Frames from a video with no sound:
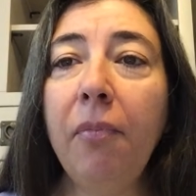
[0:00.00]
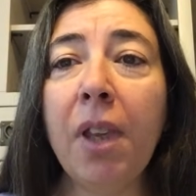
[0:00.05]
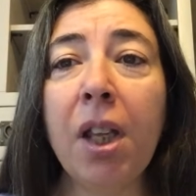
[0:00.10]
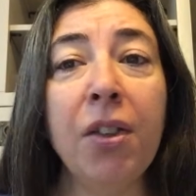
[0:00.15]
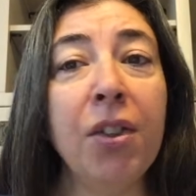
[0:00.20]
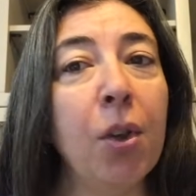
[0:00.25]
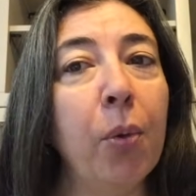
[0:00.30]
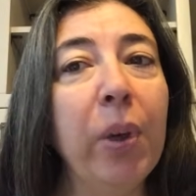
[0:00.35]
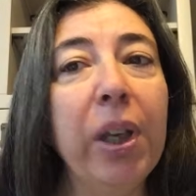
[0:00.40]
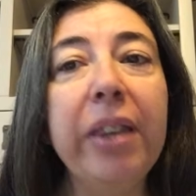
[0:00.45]

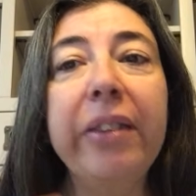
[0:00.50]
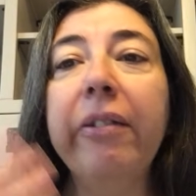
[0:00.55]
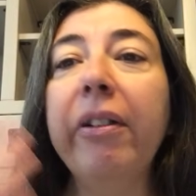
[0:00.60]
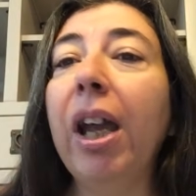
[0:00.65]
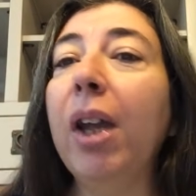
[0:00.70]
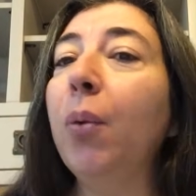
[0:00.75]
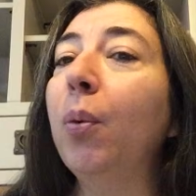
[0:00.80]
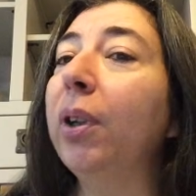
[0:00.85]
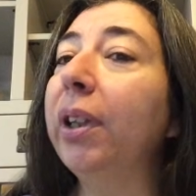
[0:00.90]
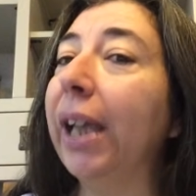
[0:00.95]
So either
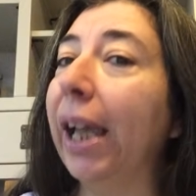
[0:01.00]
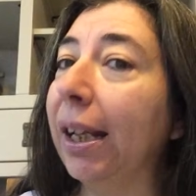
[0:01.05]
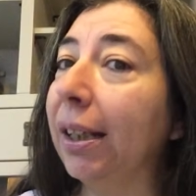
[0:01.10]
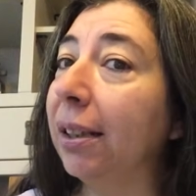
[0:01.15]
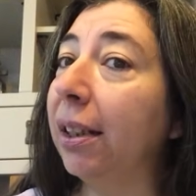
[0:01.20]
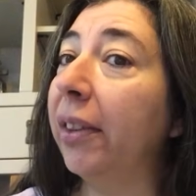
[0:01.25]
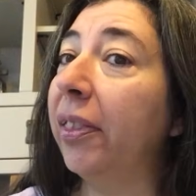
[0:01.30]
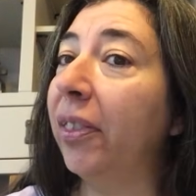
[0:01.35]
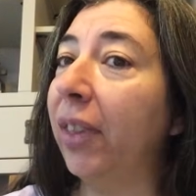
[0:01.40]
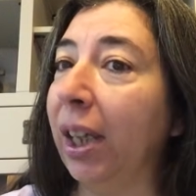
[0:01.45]
I will get
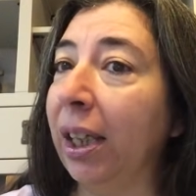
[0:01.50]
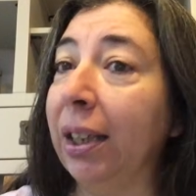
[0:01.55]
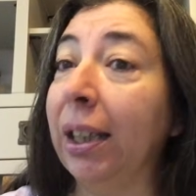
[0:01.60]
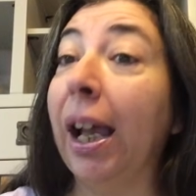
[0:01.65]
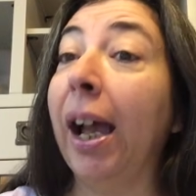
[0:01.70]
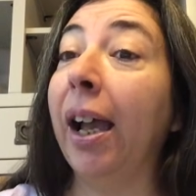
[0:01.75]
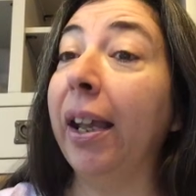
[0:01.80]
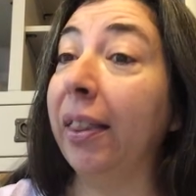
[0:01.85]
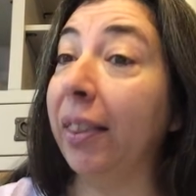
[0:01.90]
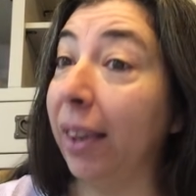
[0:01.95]
the thing that
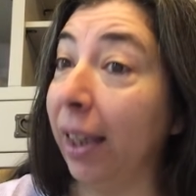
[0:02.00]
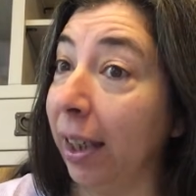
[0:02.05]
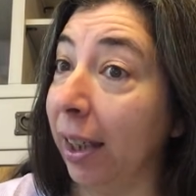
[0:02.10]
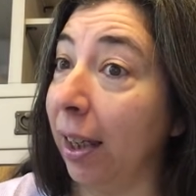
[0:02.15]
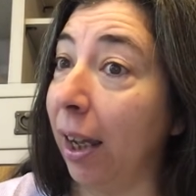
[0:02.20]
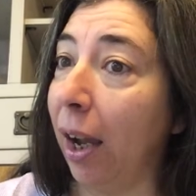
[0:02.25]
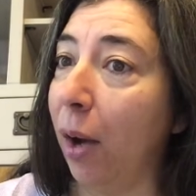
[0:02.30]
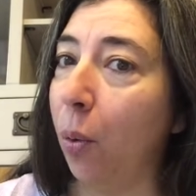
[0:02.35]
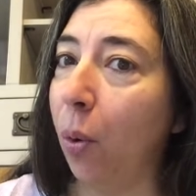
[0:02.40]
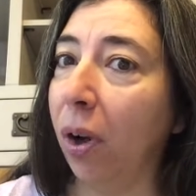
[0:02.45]
I think
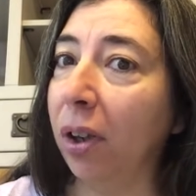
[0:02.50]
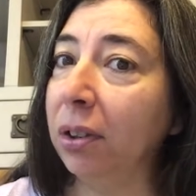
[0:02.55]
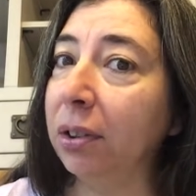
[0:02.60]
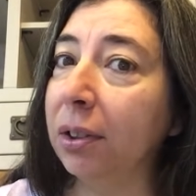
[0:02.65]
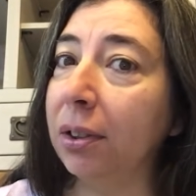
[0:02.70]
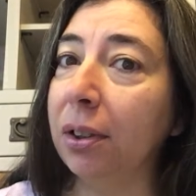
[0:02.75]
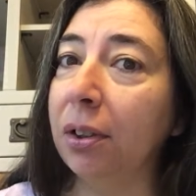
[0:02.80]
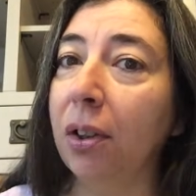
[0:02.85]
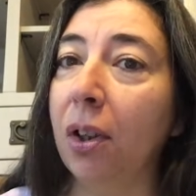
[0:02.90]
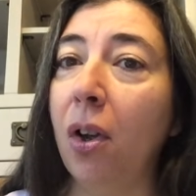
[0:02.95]
I want,